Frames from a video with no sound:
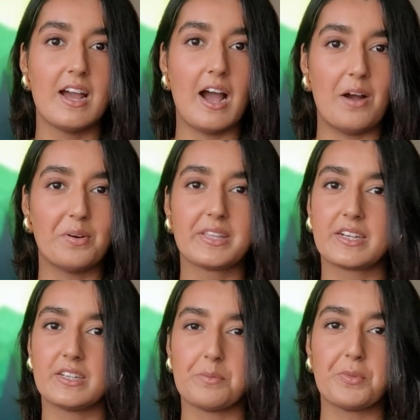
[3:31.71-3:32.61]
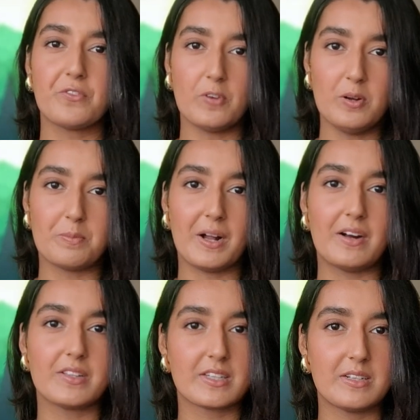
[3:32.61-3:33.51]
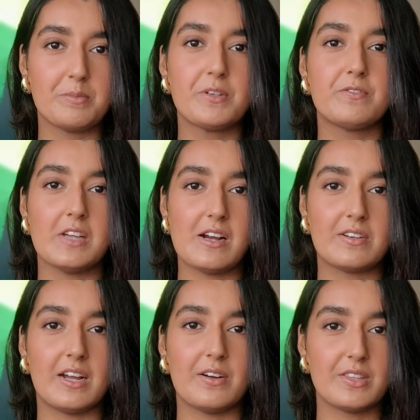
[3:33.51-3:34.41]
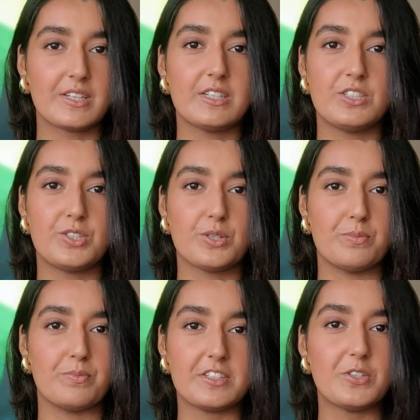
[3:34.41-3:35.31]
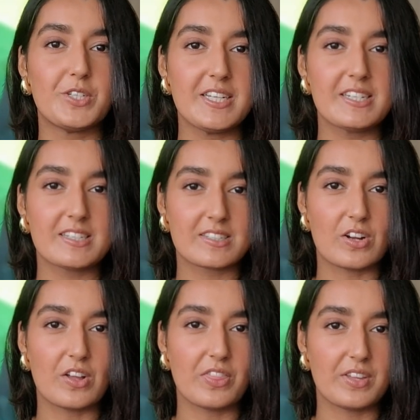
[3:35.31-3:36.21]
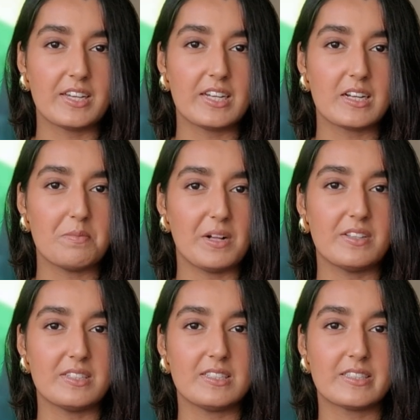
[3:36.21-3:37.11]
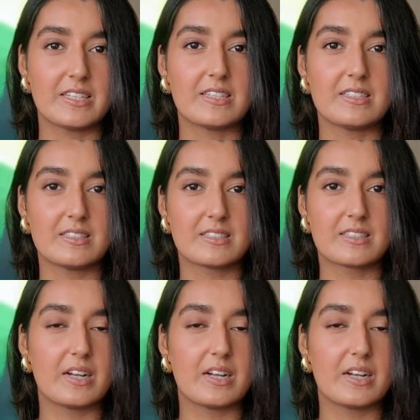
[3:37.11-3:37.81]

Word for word: How are they going to move up? How are they going to move down? How are they going to jump? You need to start thinking about about these things,